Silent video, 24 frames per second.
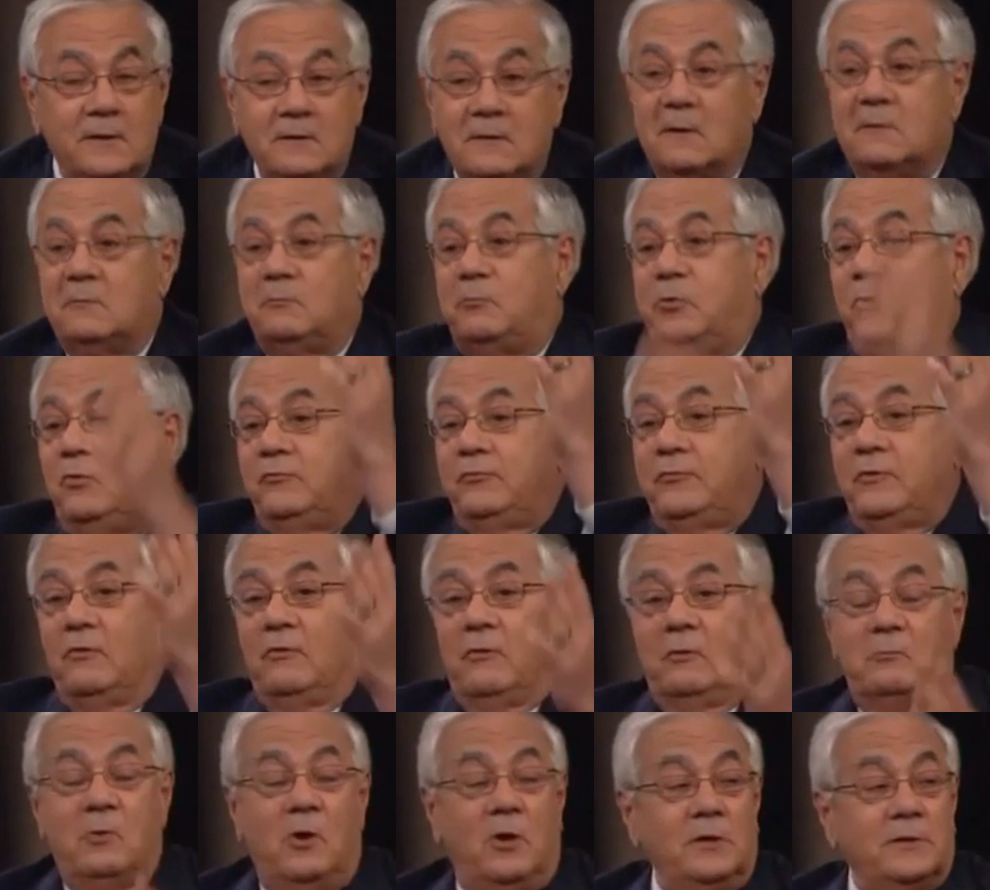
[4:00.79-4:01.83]
And he says, poof,
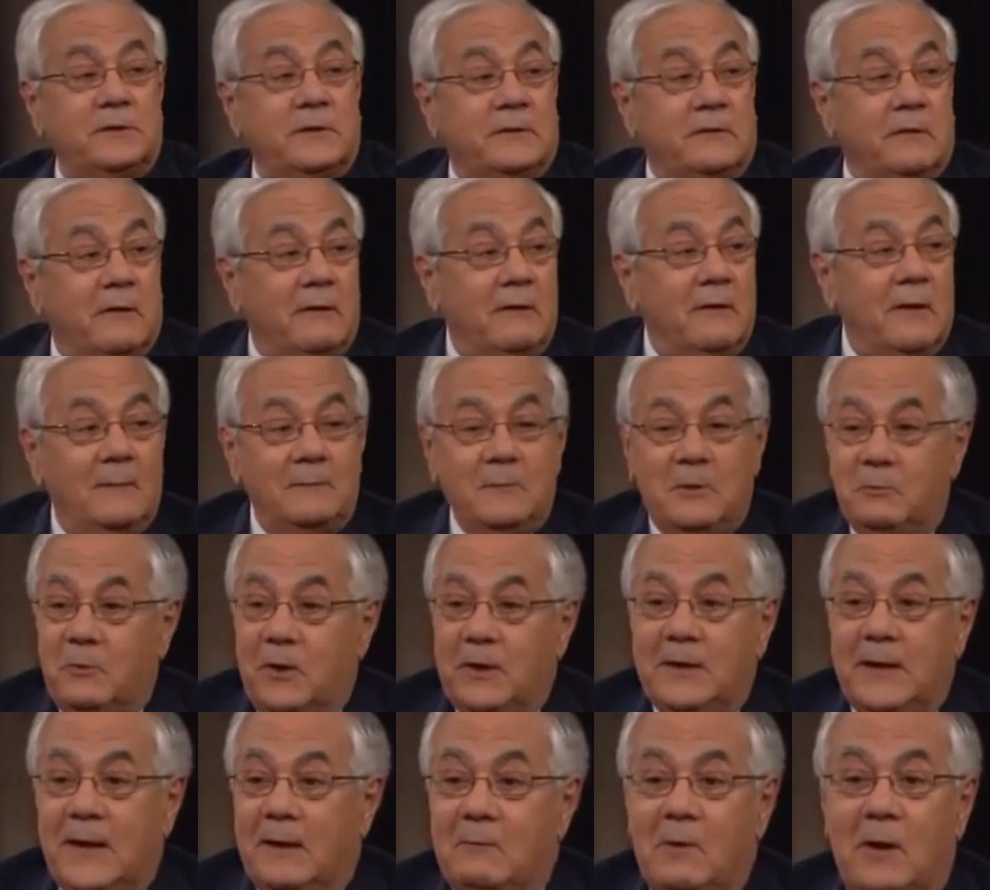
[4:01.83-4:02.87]
you're a malted. I
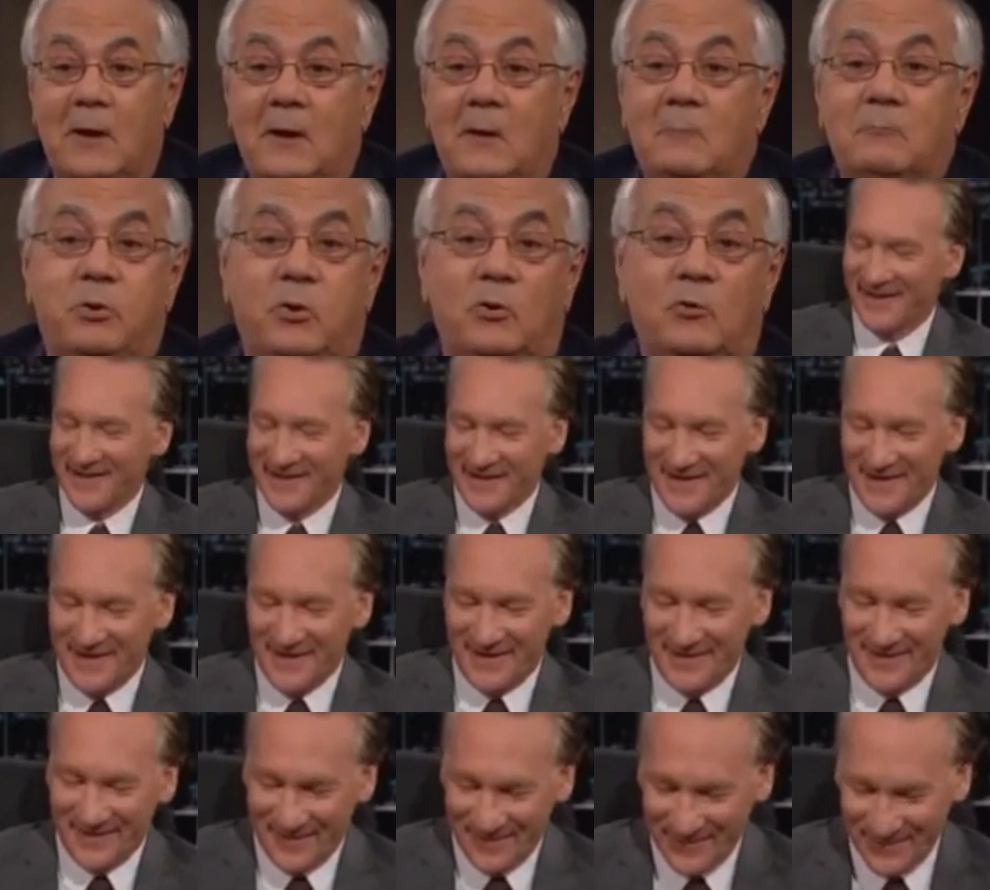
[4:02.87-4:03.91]
mean, we can't, poof,
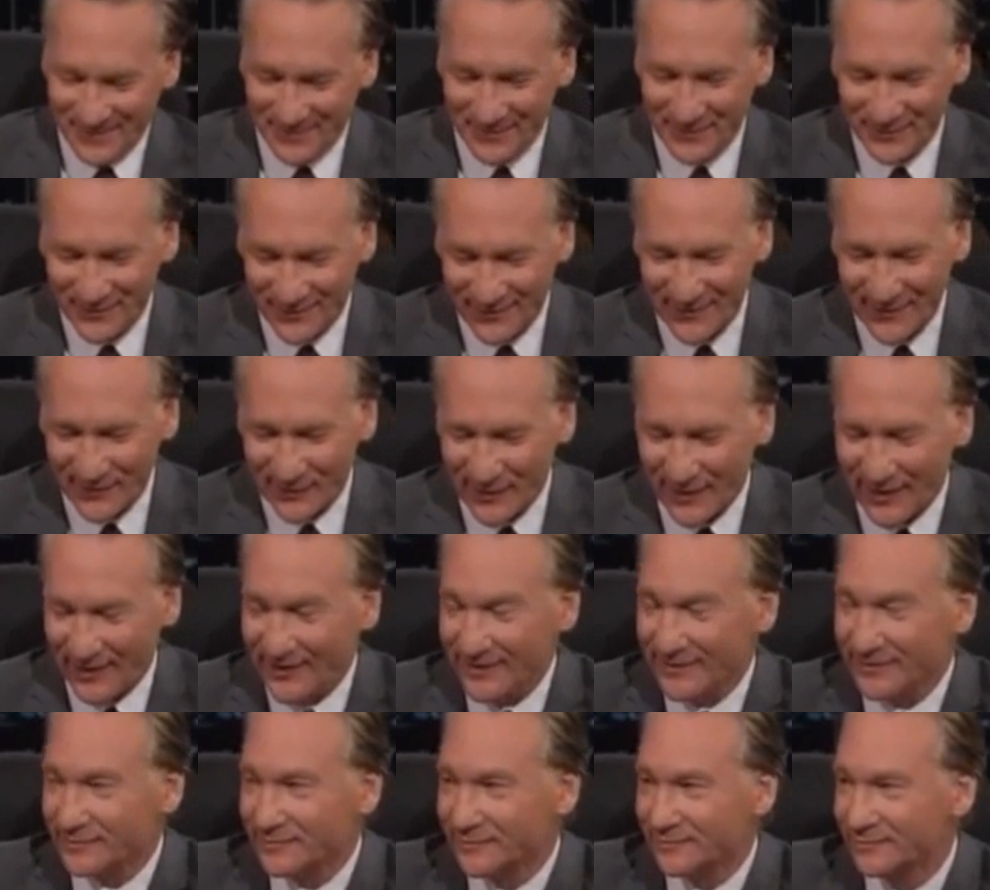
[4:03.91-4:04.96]
they're a democracy.
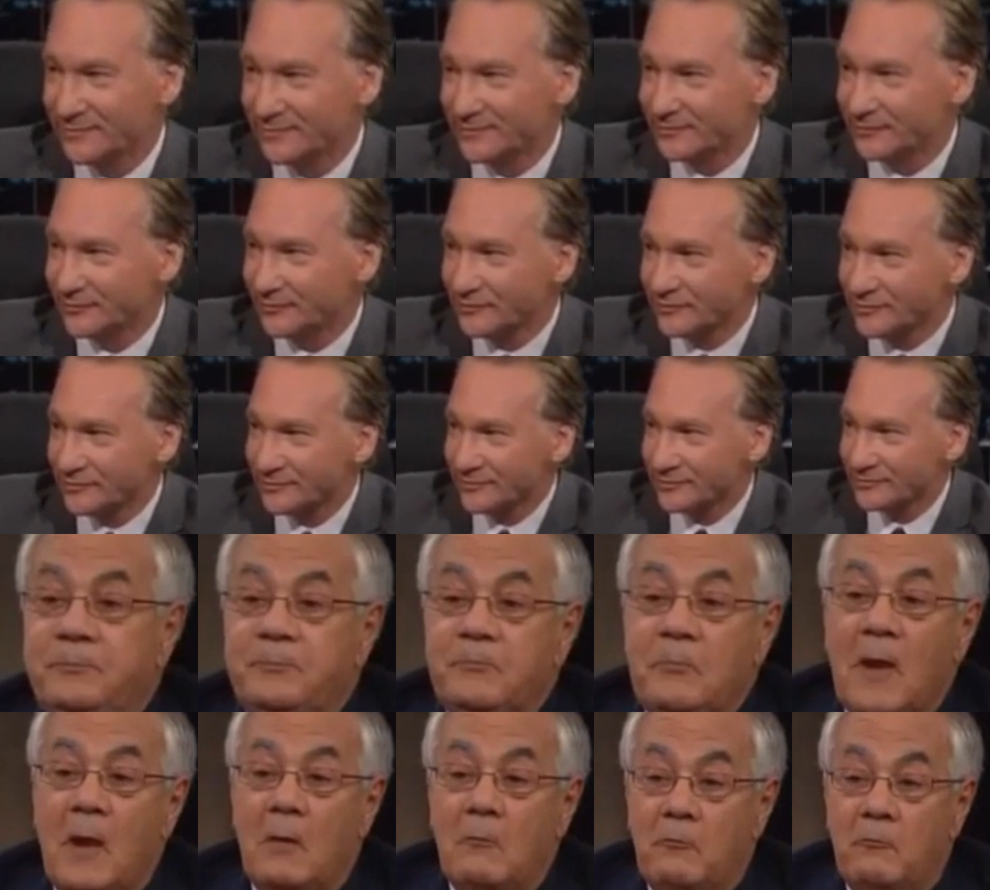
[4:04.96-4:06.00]
It ain't going to happen.
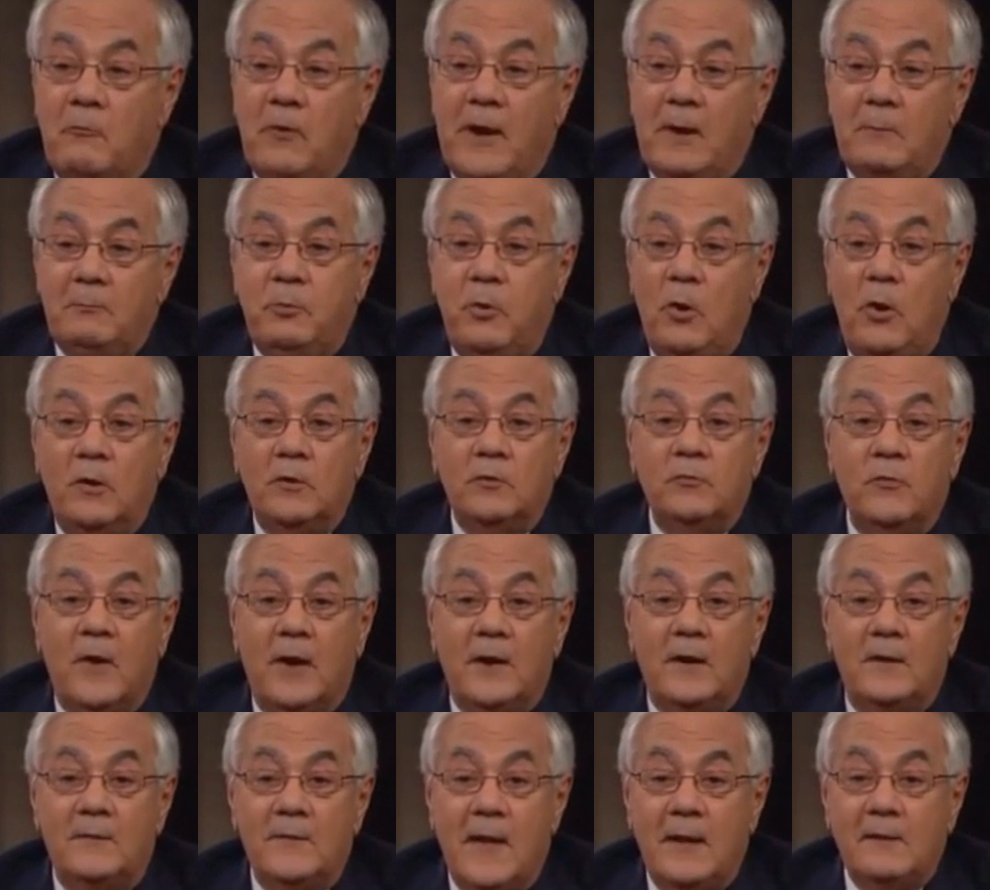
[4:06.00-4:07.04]
Rand Paul is
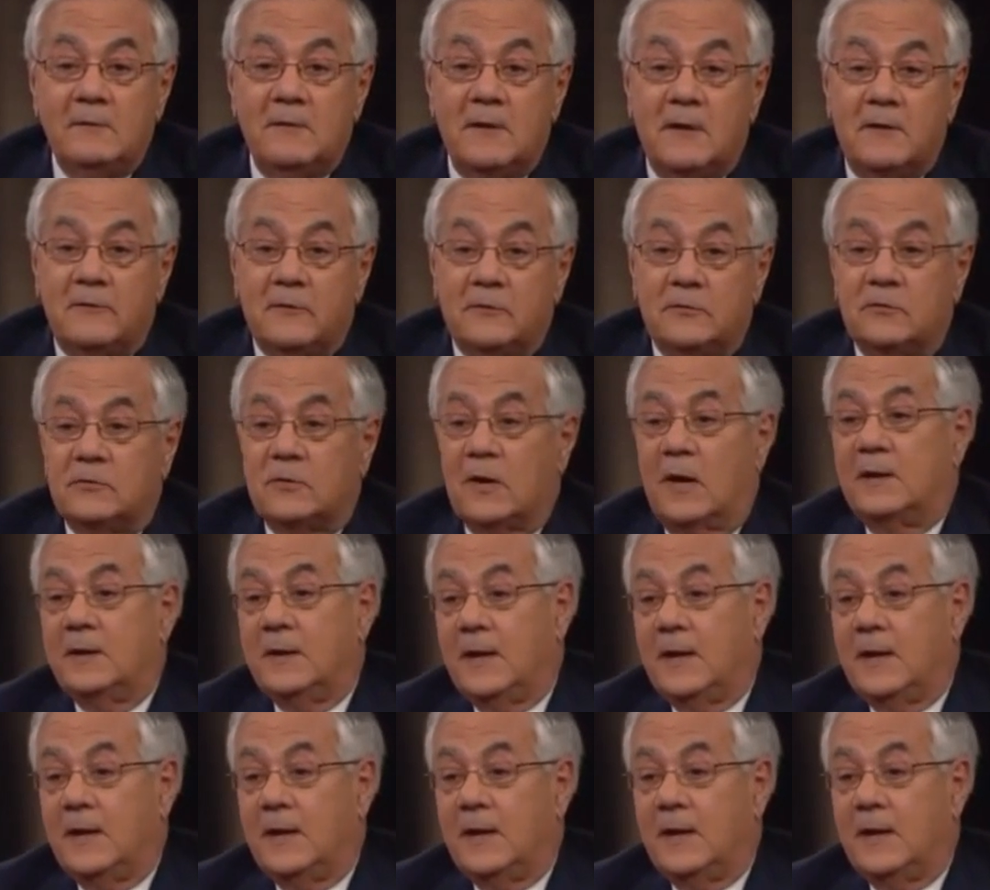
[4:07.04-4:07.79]
right on that set of issues.